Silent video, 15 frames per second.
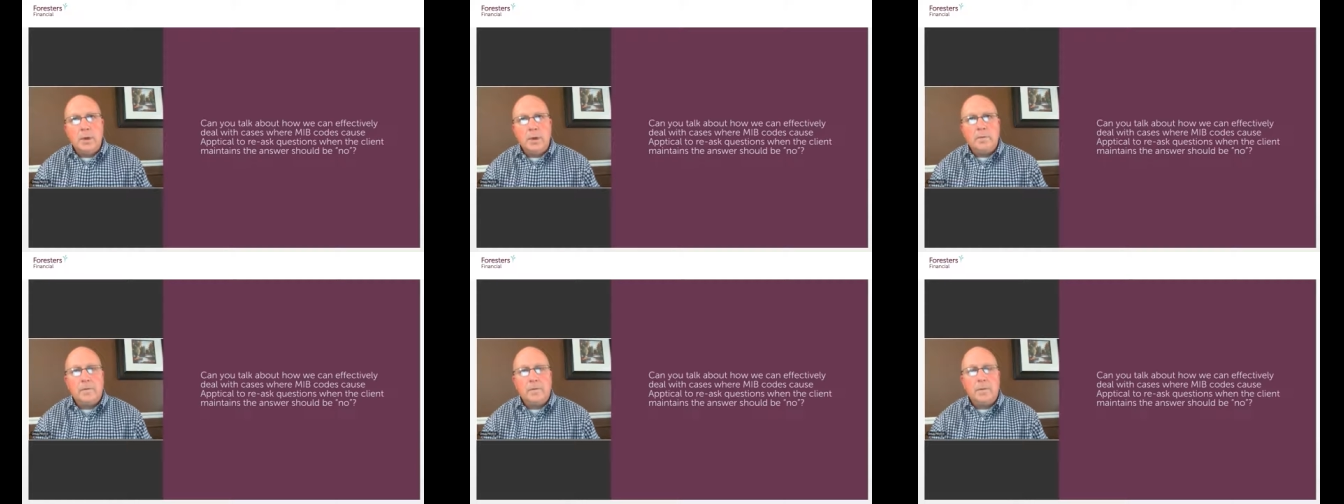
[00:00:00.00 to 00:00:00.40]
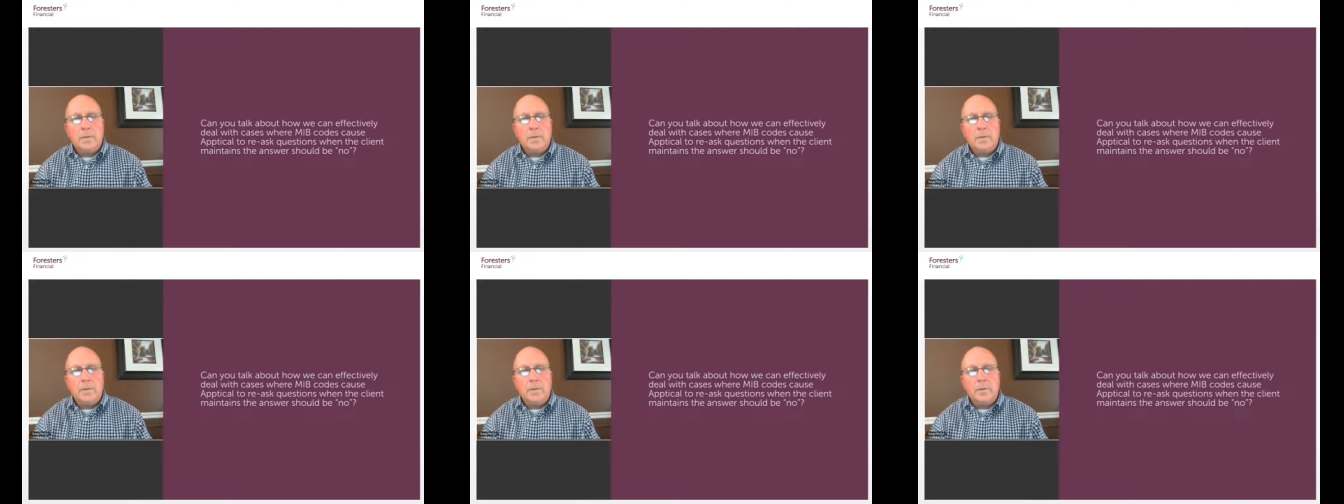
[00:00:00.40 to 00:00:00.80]
from the
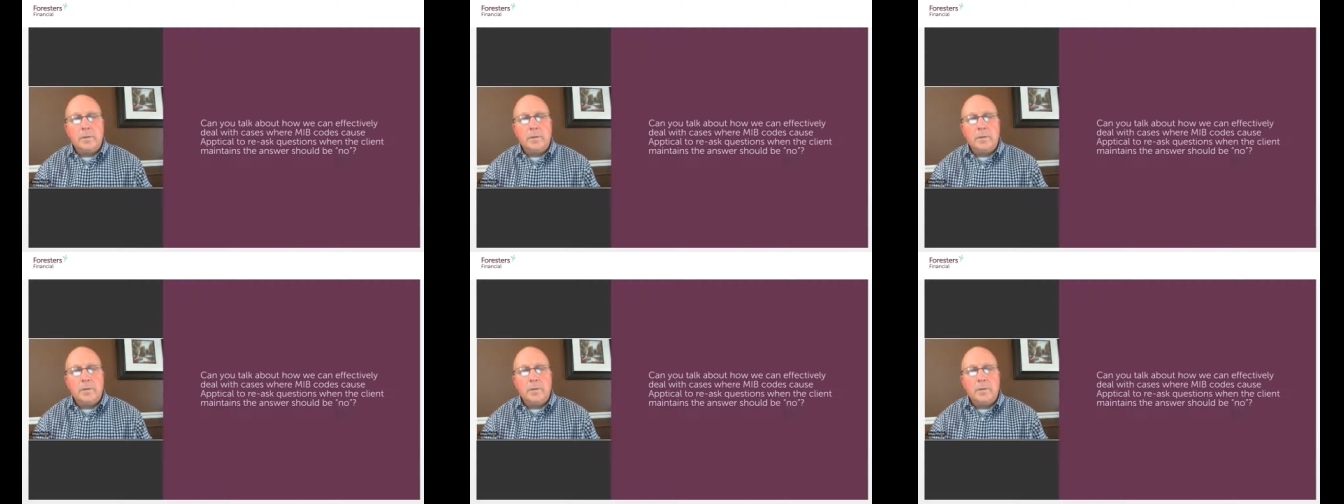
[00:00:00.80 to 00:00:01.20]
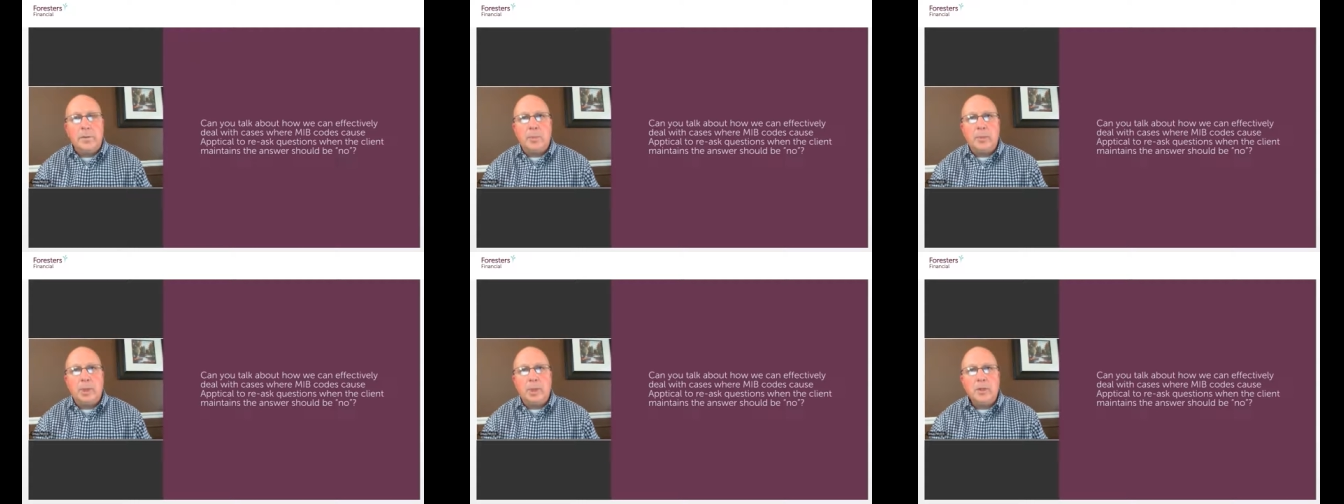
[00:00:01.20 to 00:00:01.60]
applicant on the
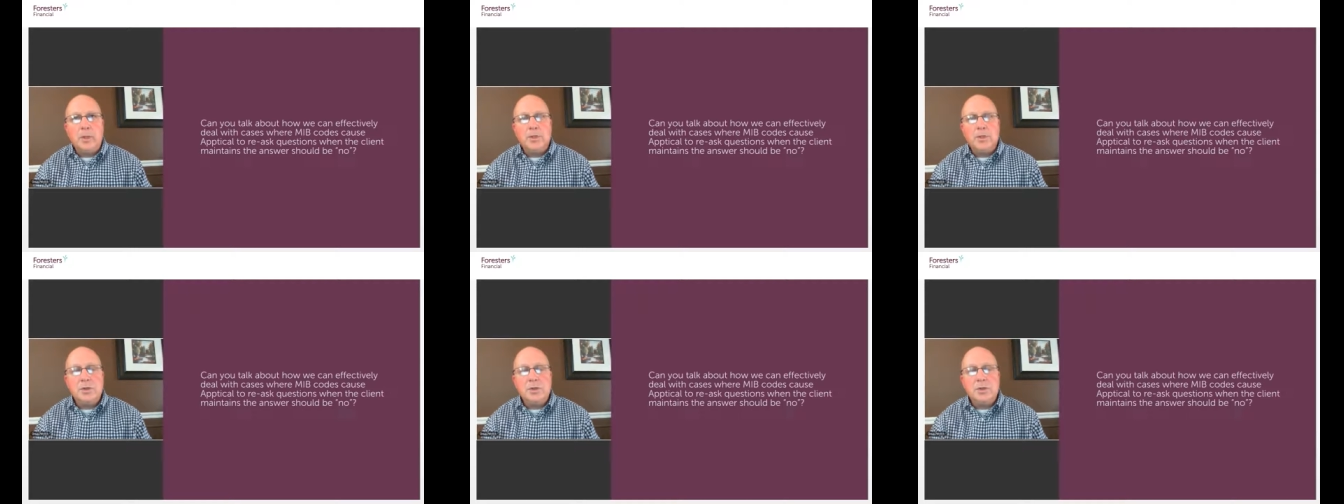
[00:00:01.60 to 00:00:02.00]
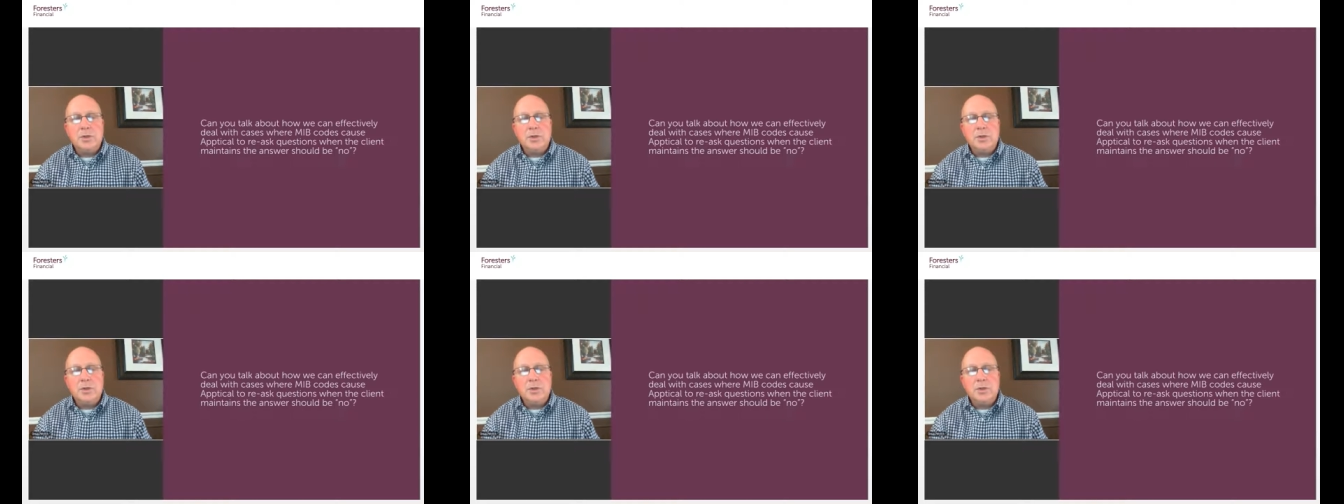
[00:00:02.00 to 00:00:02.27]
application?